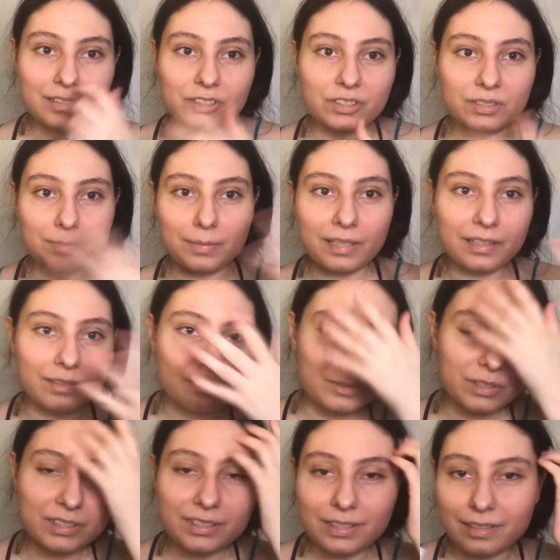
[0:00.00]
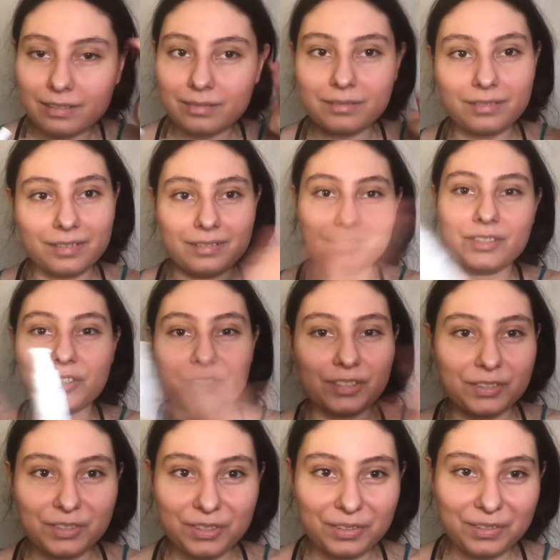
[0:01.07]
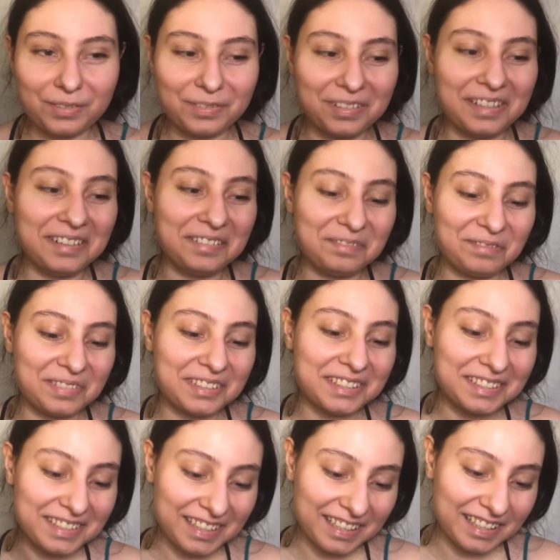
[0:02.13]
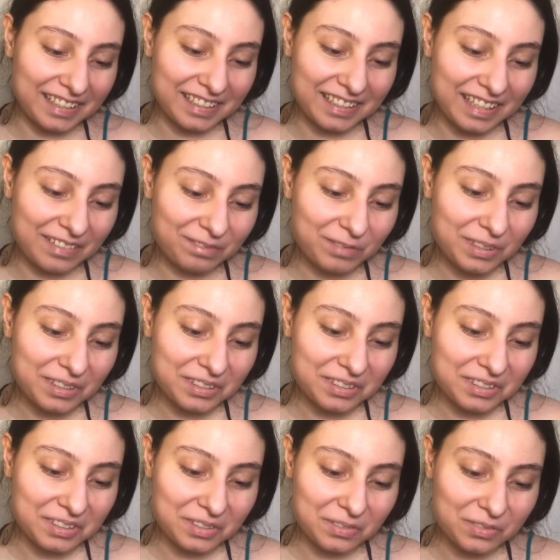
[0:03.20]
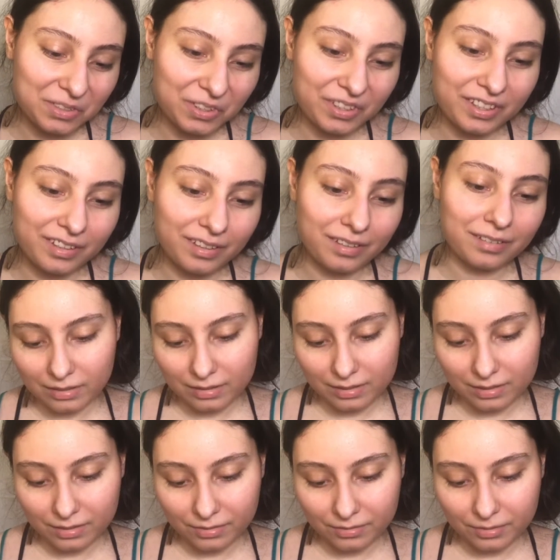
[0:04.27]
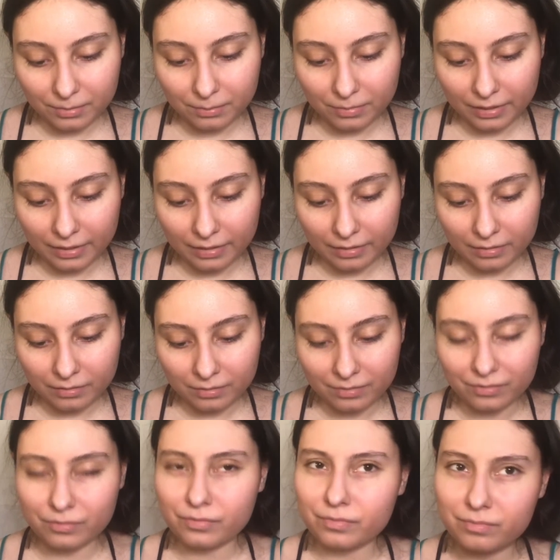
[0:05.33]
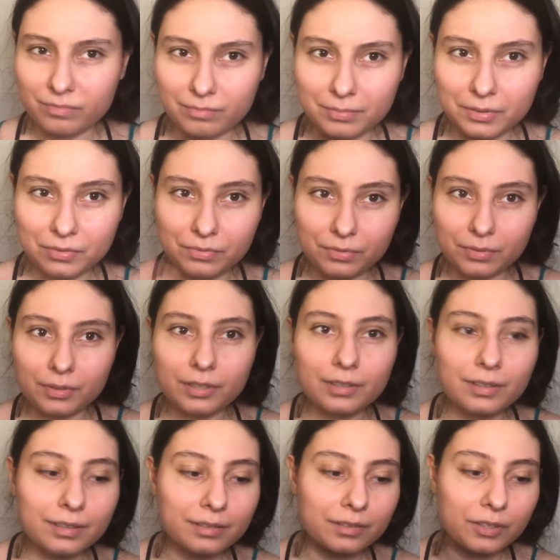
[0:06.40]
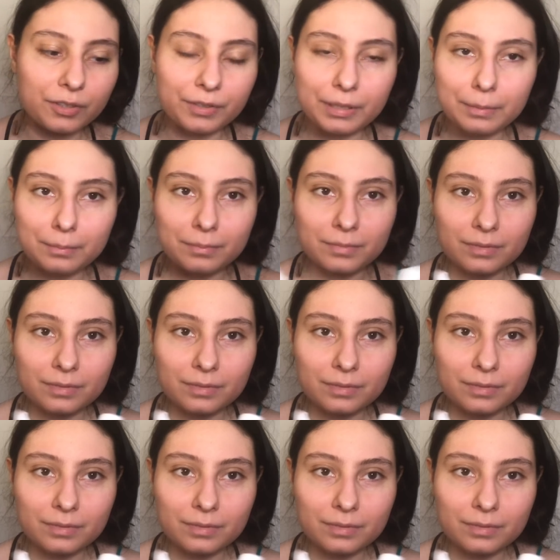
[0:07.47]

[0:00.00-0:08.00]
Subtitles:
Just apply it once and you're good to go. But I'm gonna still try the serum right now before the cream.